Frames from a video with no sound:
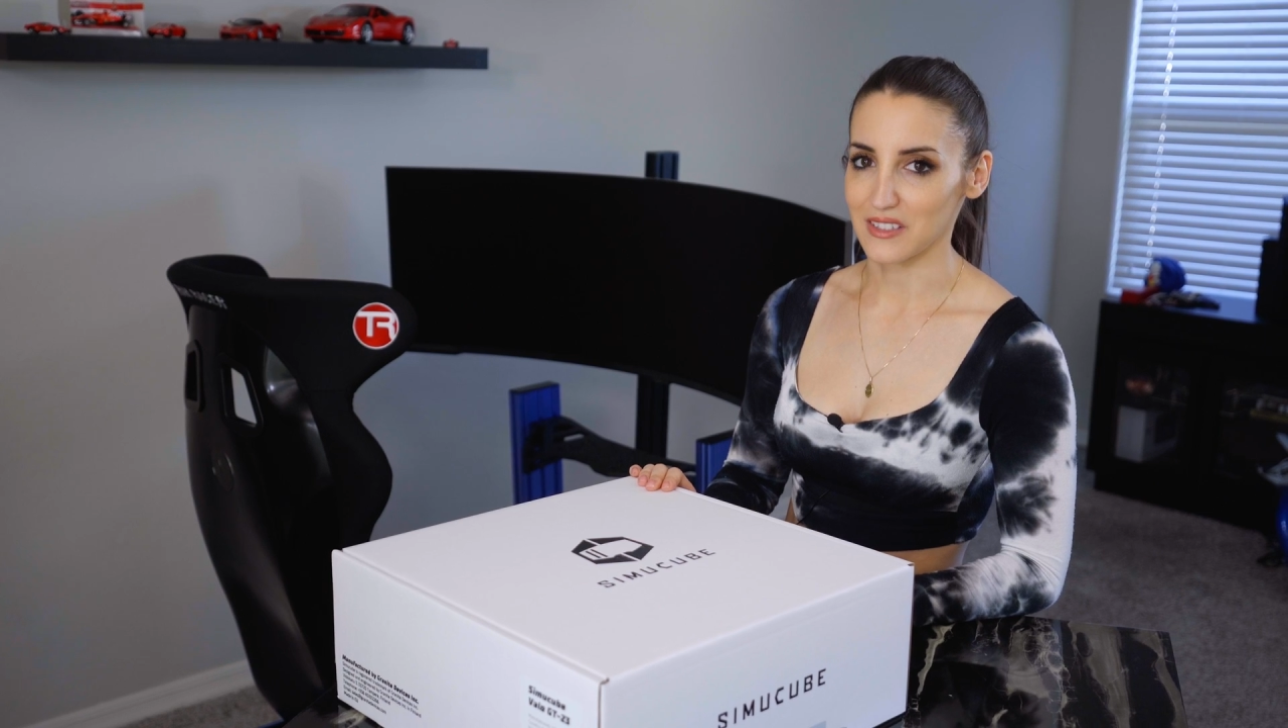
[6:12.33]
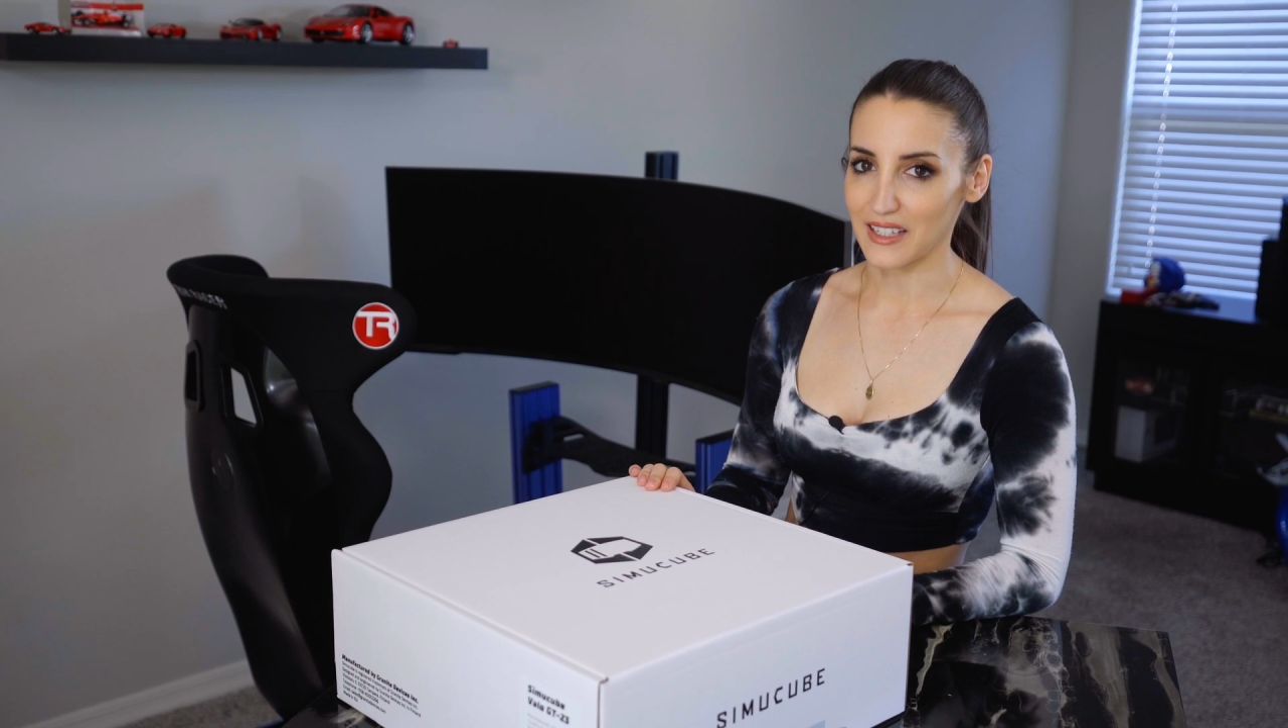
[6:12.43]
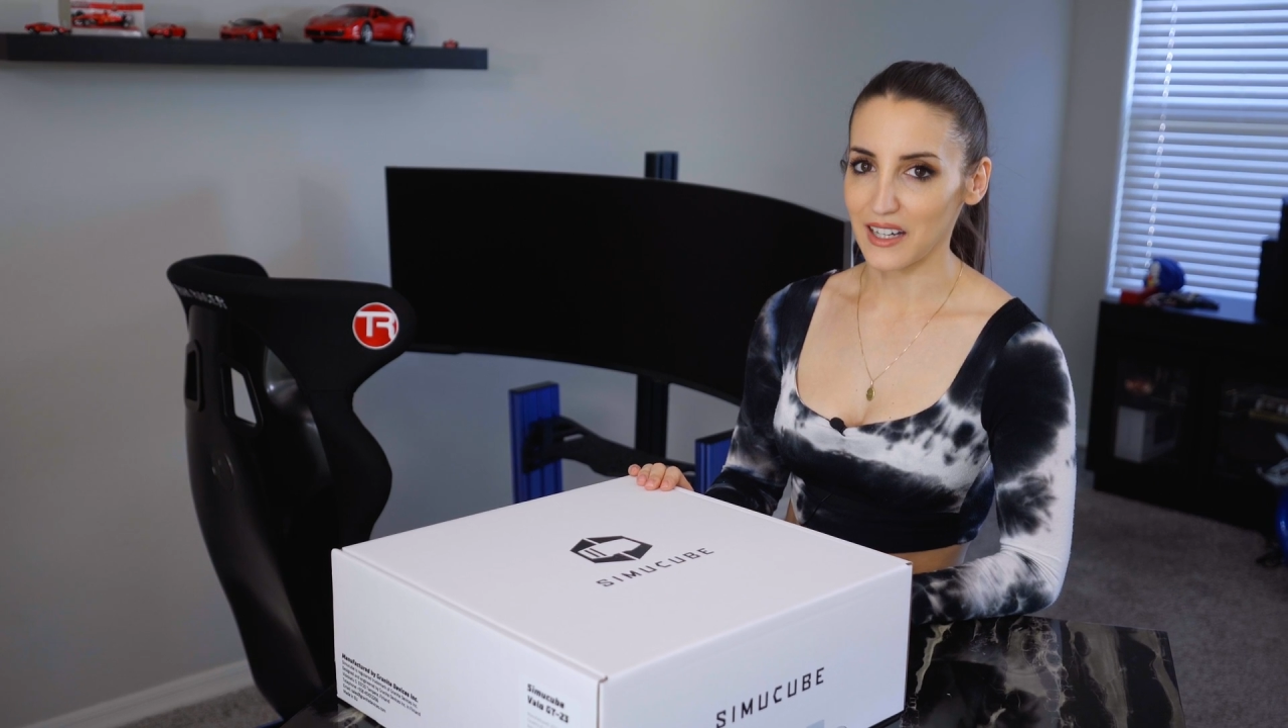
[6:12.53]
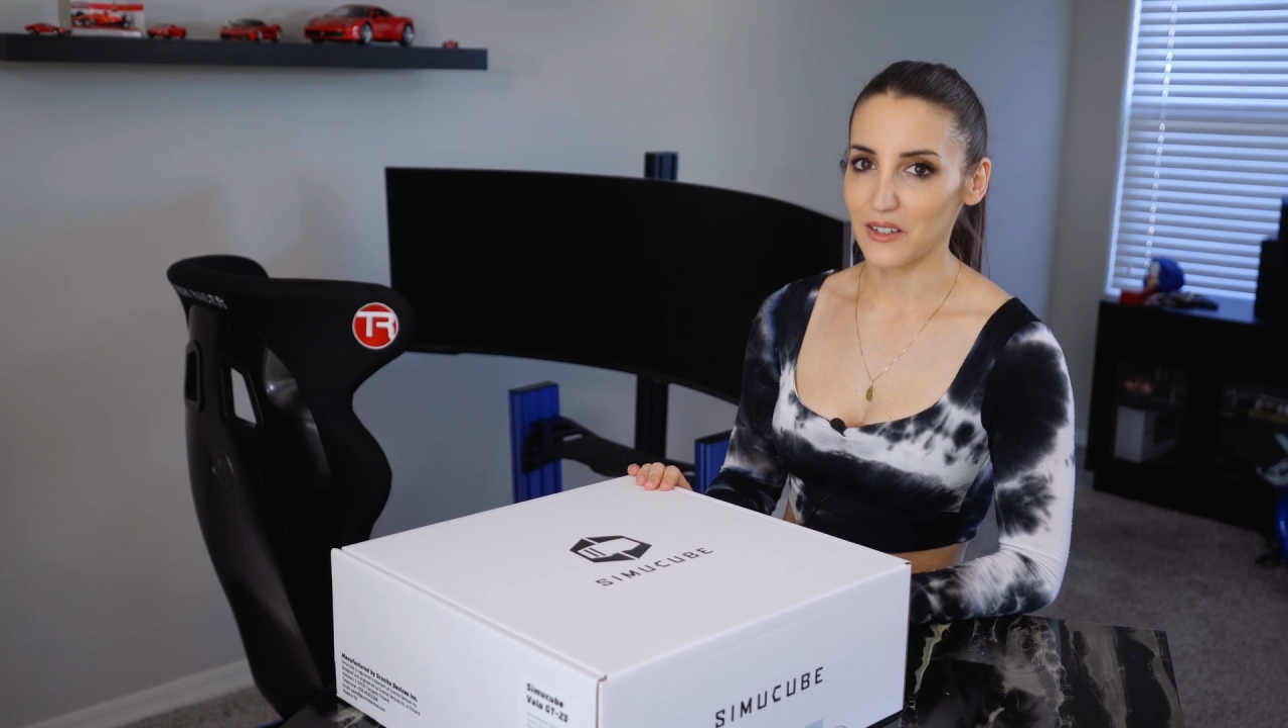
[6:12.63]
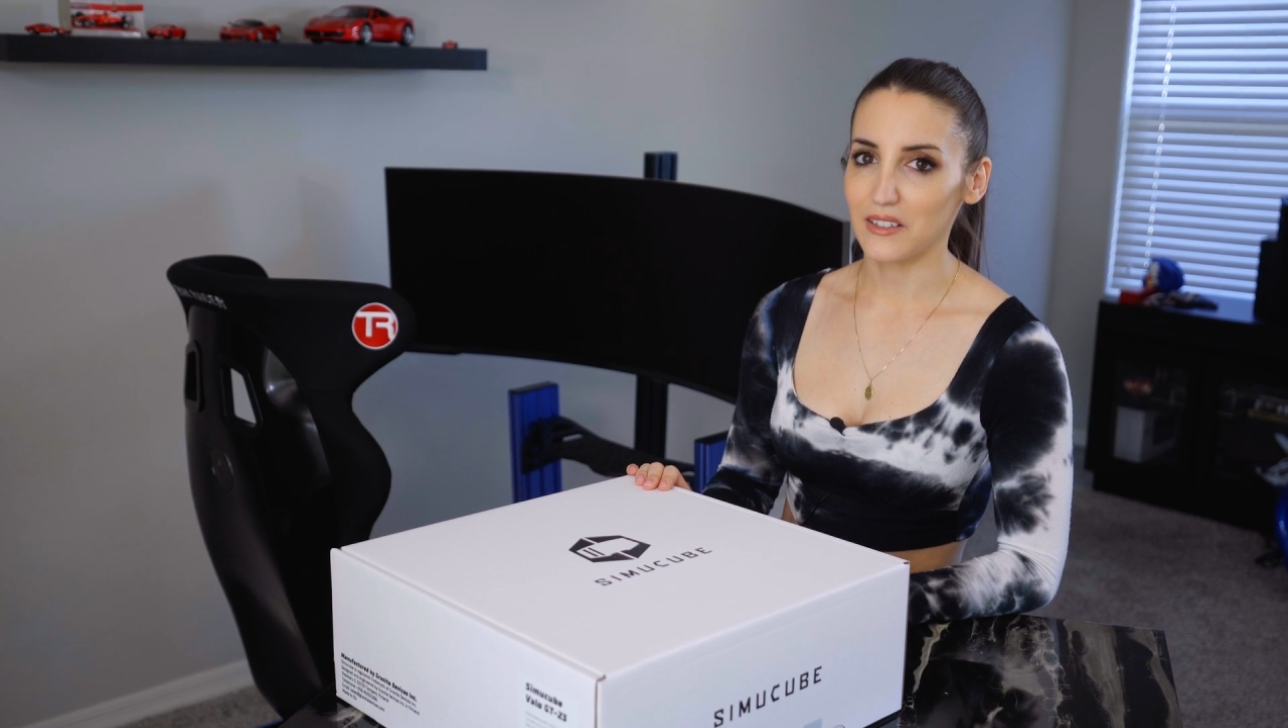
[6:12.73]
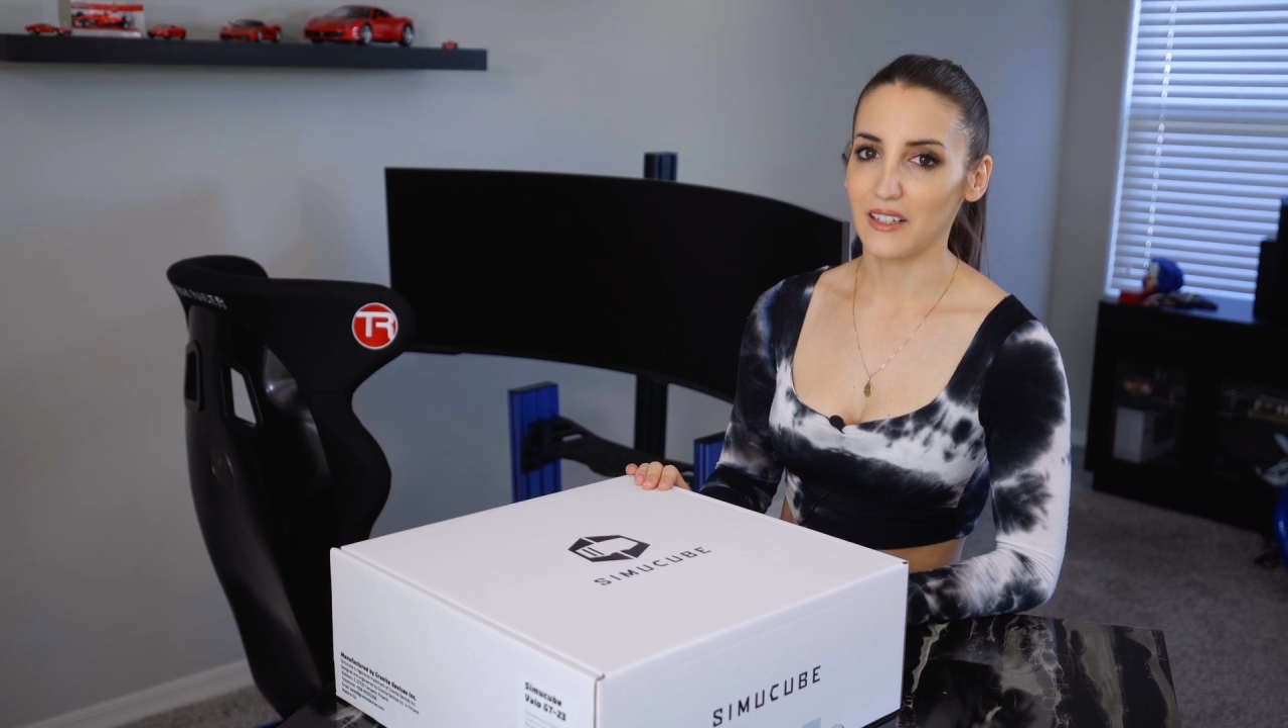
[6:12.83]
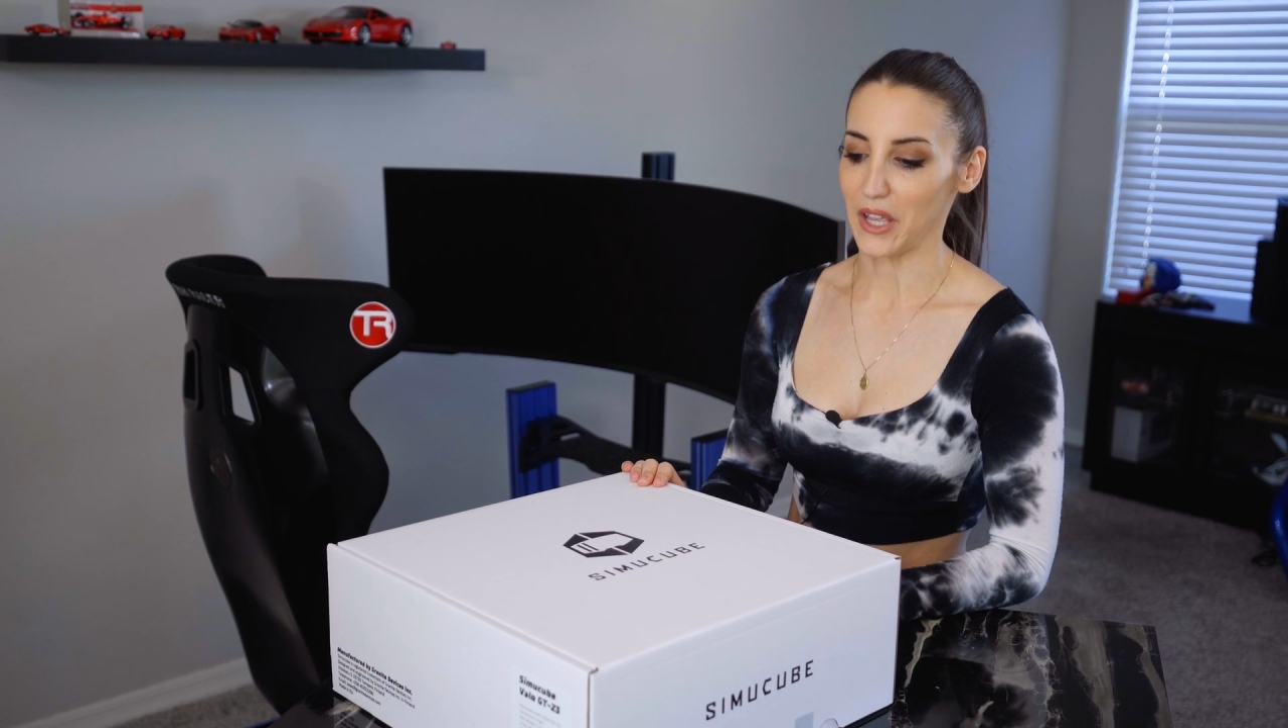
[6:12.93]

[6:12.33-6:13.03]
style,